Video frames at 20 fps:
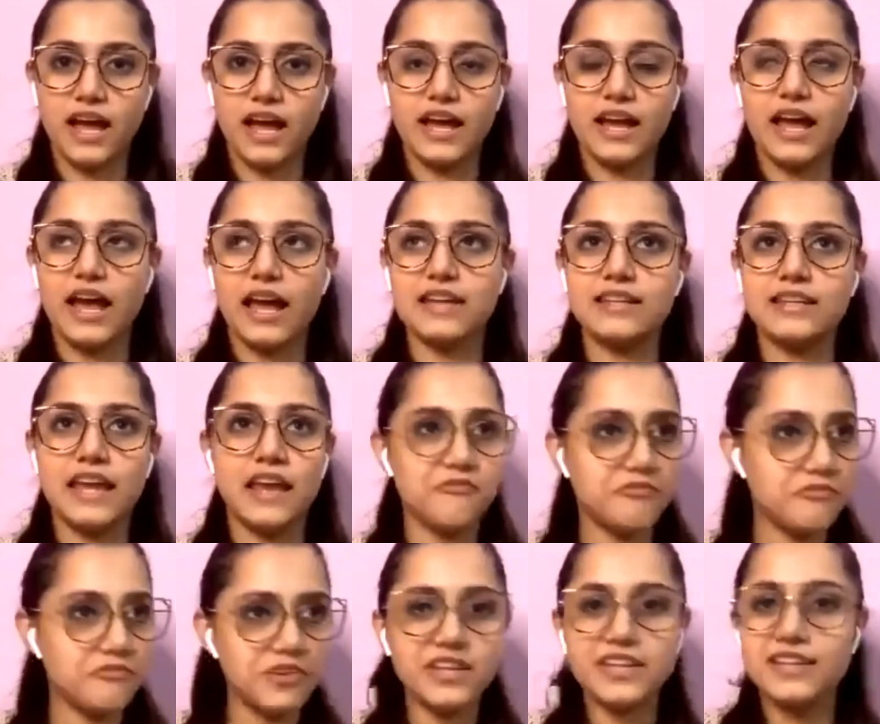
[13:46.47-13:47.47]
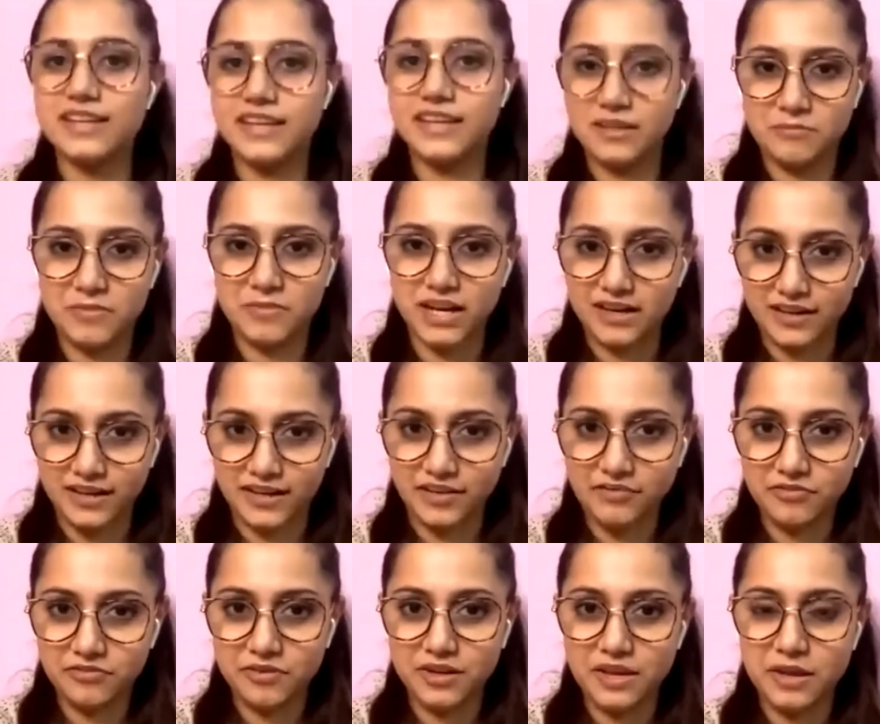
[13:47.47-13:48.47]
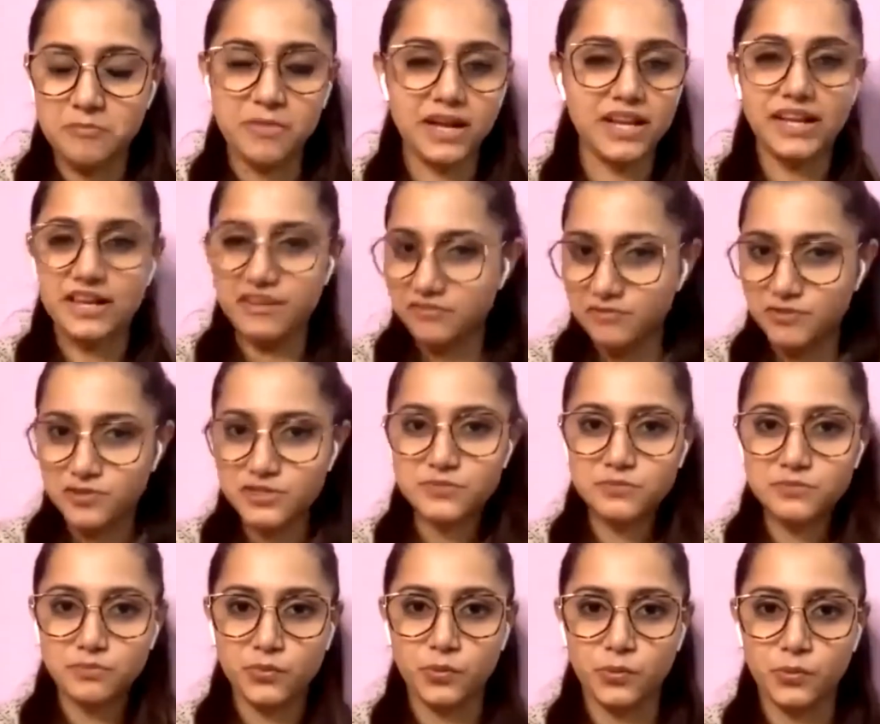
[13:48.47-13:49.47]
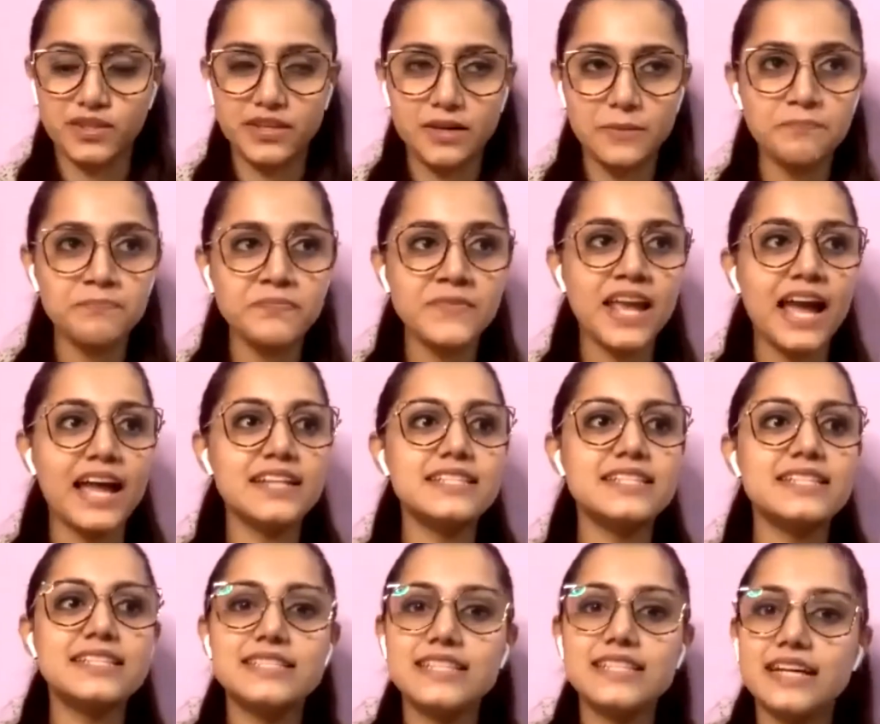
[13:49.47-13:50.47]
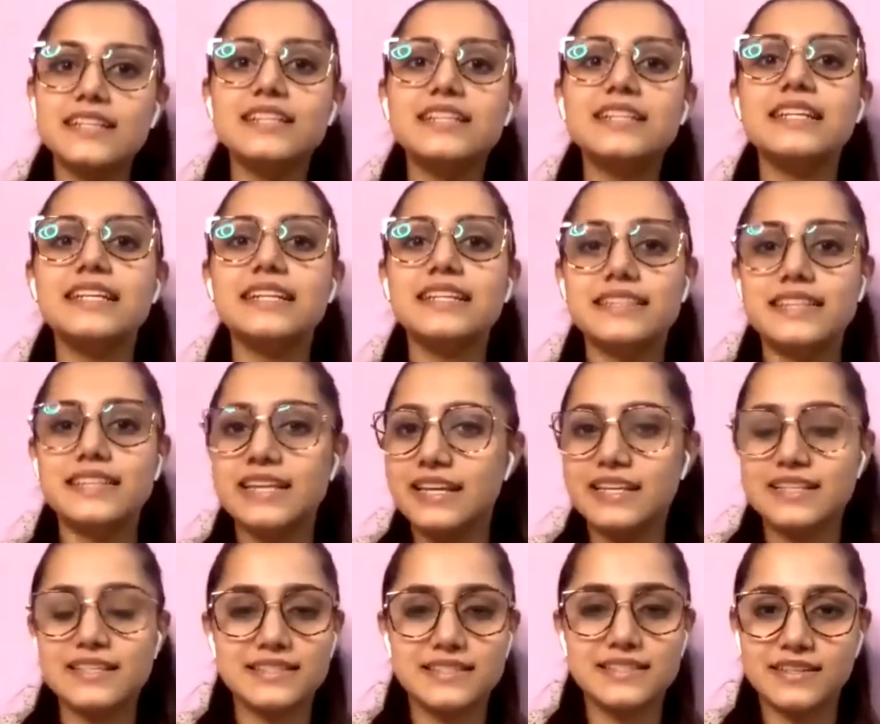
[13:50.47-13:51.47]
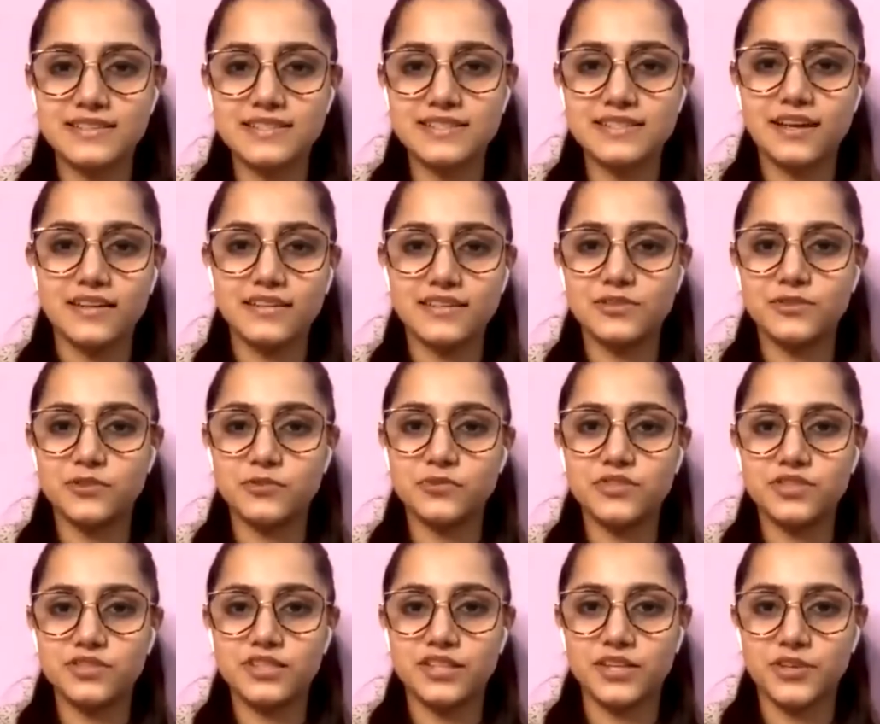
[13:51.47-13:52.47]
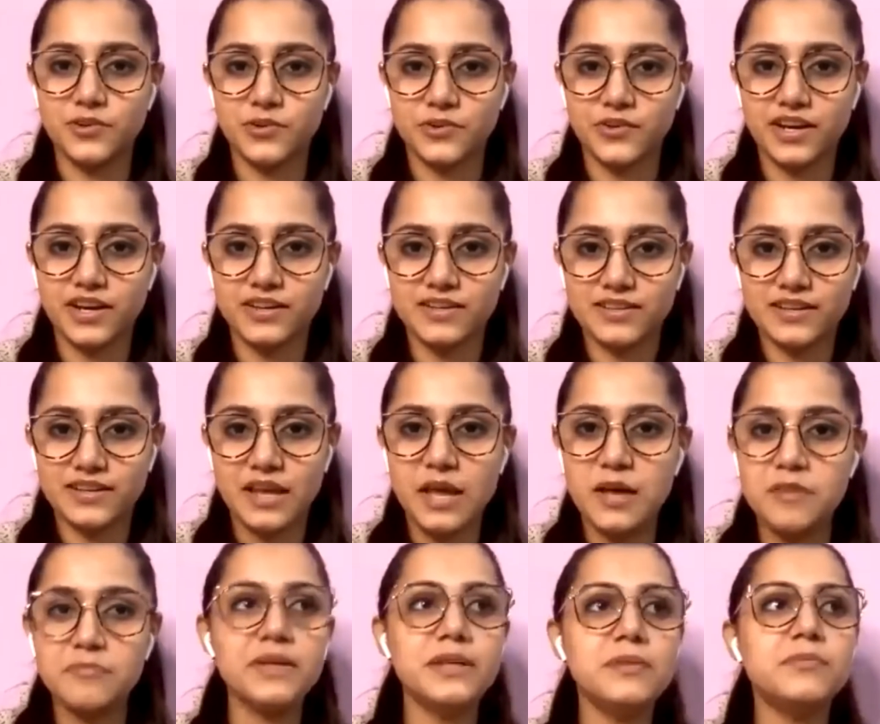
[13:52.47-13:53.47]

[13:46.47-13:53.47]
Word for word: I had everything in my life, my life was smooth, and suddenly things started to deteriorate. Hmm.